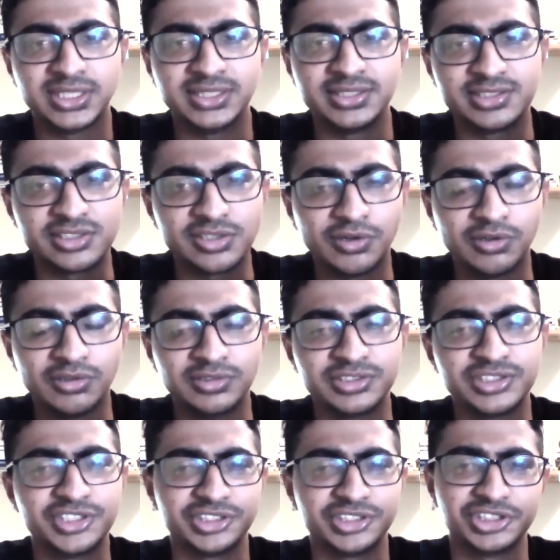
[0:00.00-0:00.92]
and solve
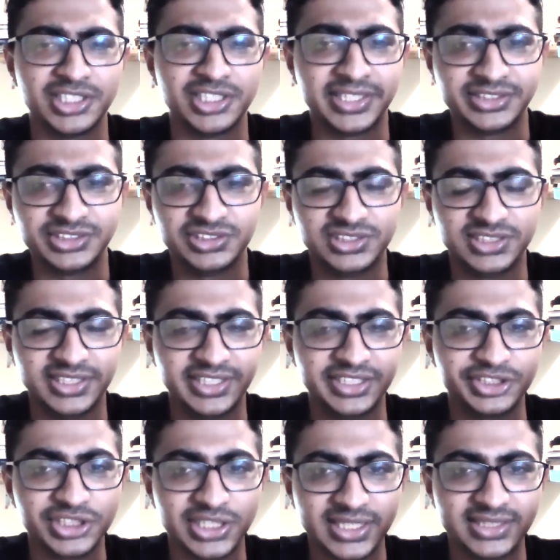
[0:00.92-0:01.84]
structural engineering
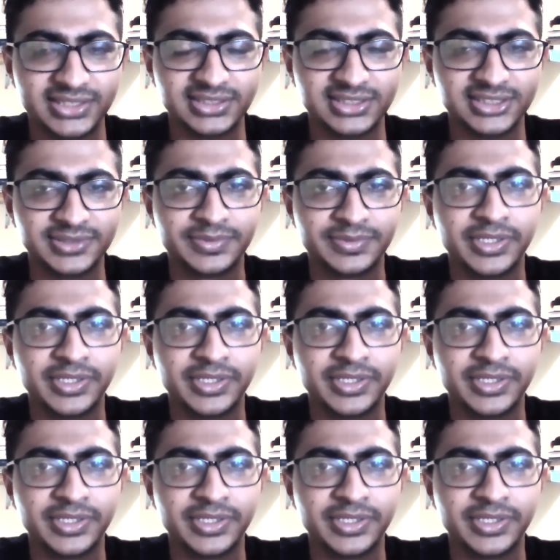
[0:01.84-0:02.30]
challenges.